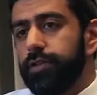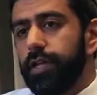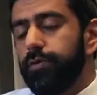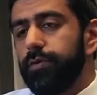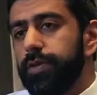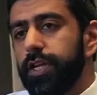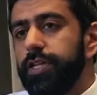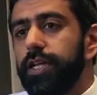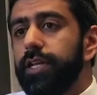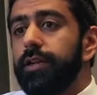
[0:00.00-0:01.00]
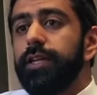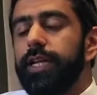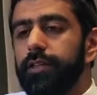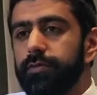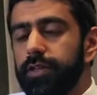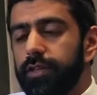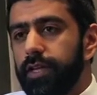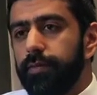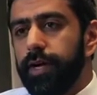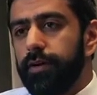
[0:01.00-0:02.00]
that would potentially lead them to
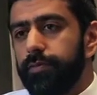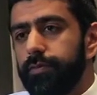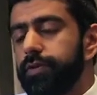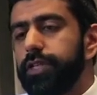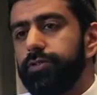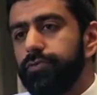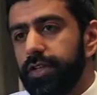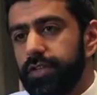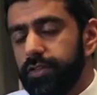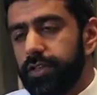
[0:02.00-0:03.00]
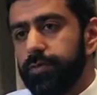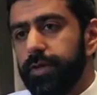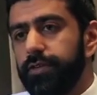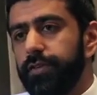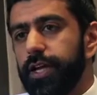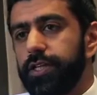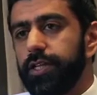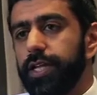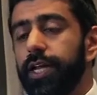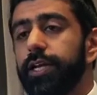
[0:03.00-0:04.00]
think about potential risks in
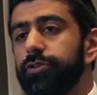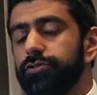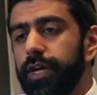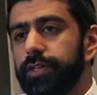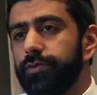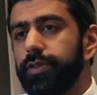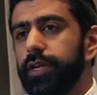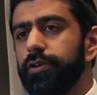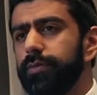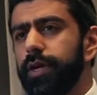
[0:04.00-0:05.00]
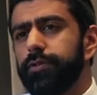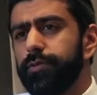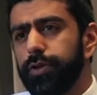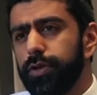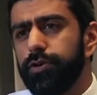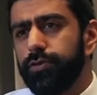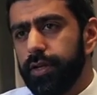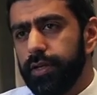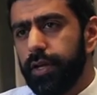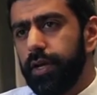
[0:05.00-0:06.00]
specification that a contractor would then not be able to procure it.